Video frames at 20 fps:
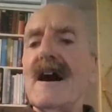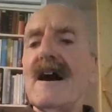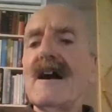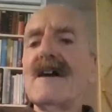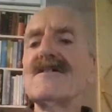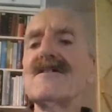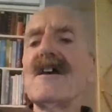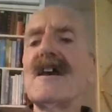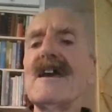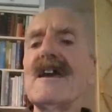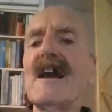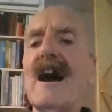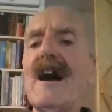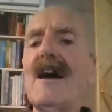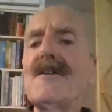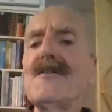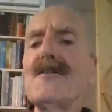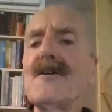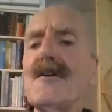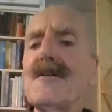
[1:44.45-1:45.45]
I say
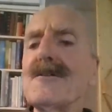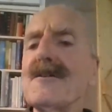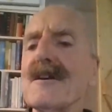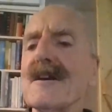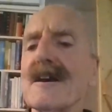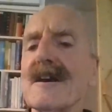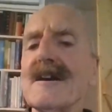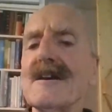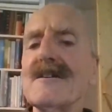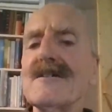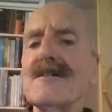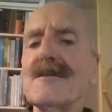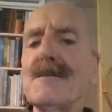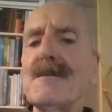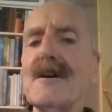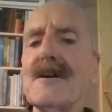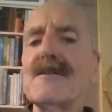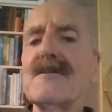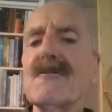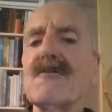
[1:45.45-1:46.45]
unearthing it,
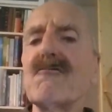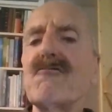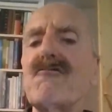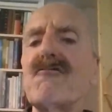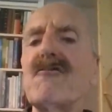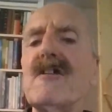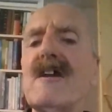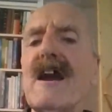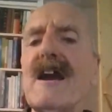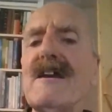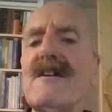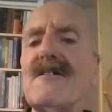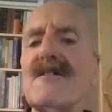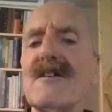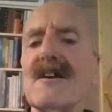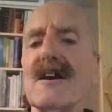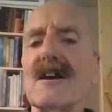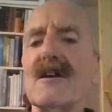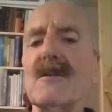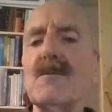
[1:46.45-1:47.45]
but
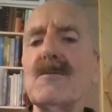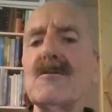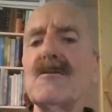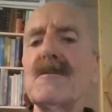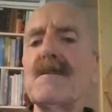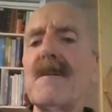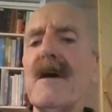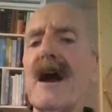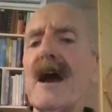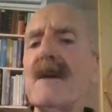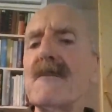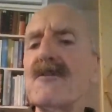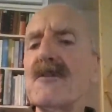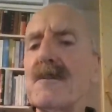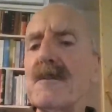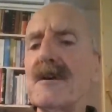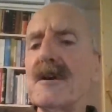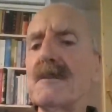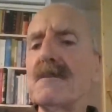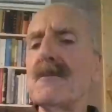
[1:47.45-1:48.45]
creating perhaps
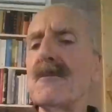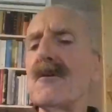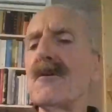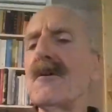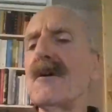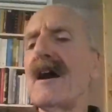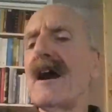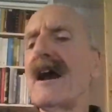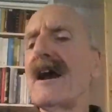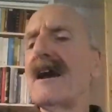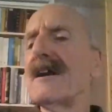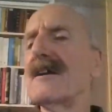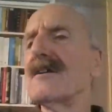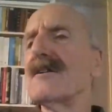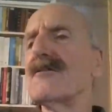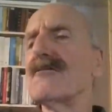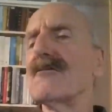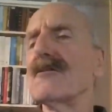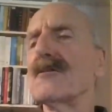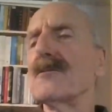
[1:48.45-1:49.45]
be a more
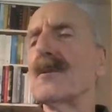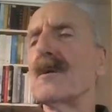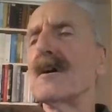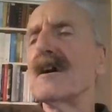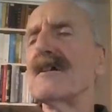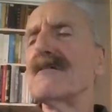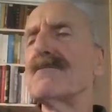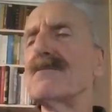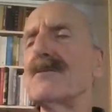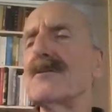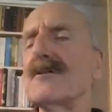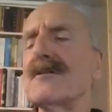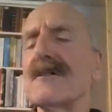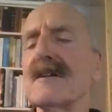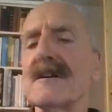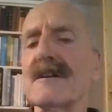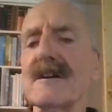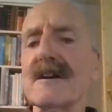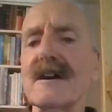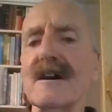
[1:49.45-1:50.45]
accurate way of
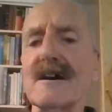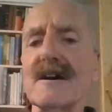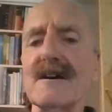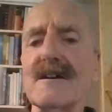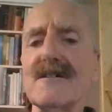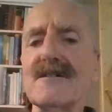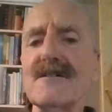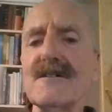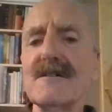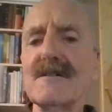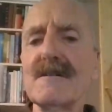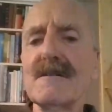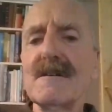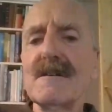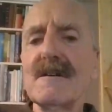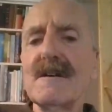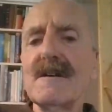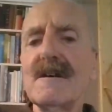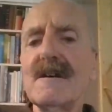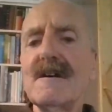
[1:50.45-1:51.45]
putting the case.
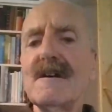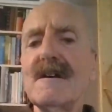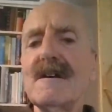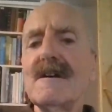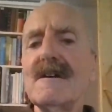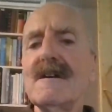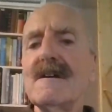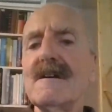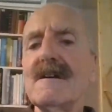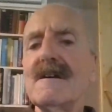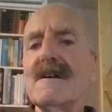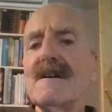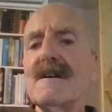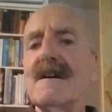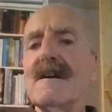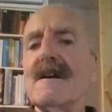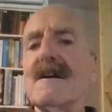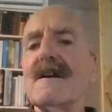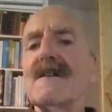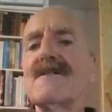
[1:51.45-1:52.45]

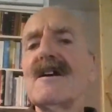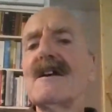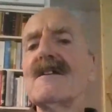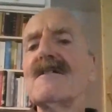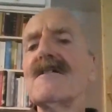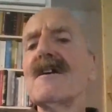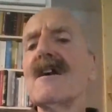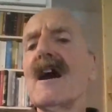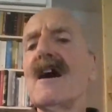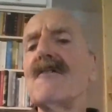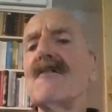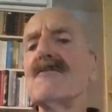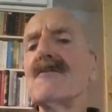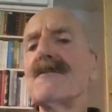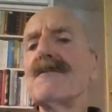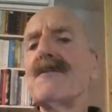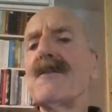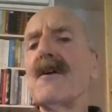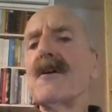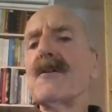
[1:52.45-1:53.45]
Take the
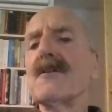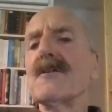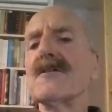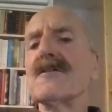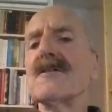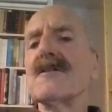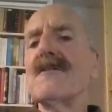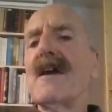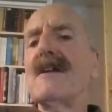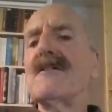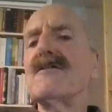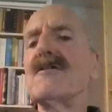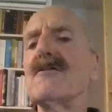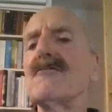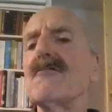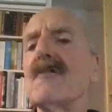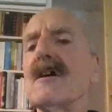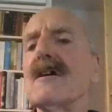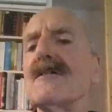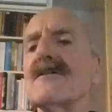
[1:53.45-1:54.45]
current focus of
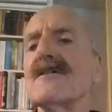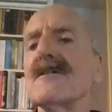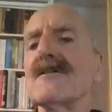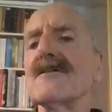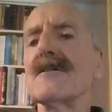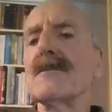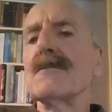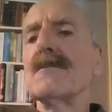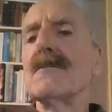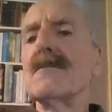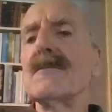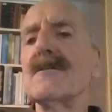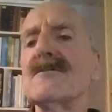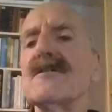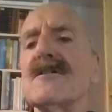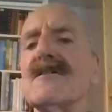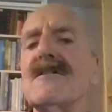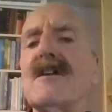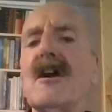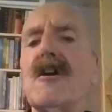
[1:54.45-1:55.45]
anti-racism,
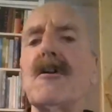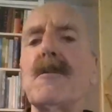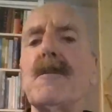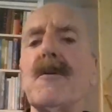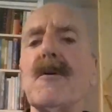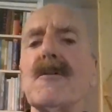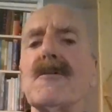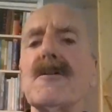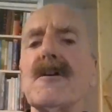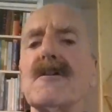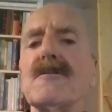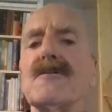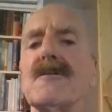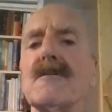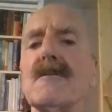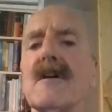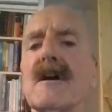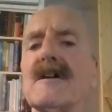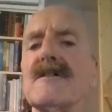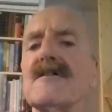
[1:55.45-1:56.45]
which is now upon those
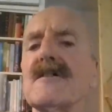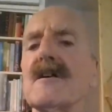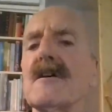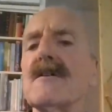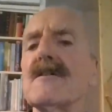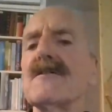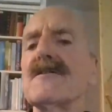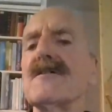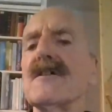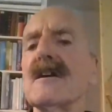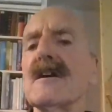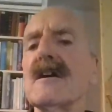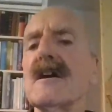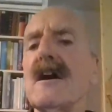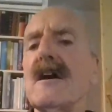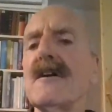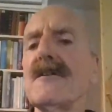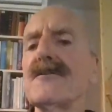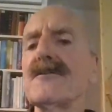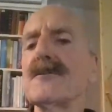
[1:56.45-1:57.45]
who like to go and see
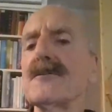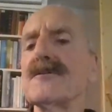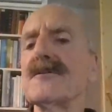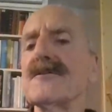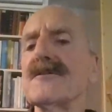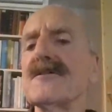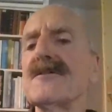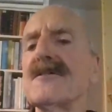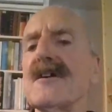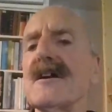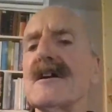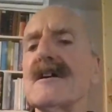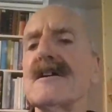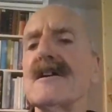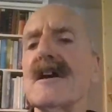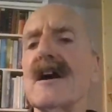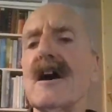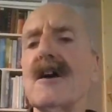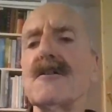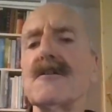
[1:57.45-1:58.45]
castles and
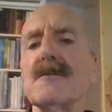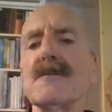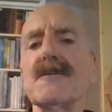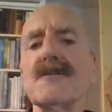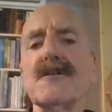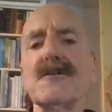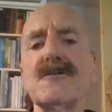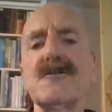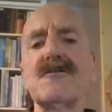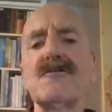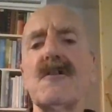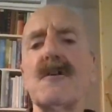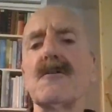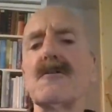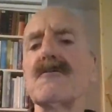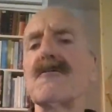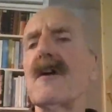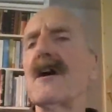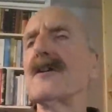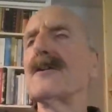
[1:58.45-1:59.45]
stately homes or
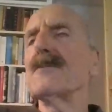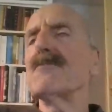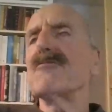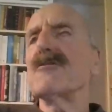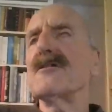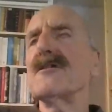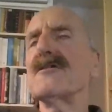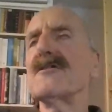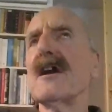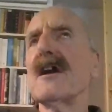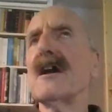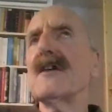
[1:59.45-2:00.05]
stroll around the British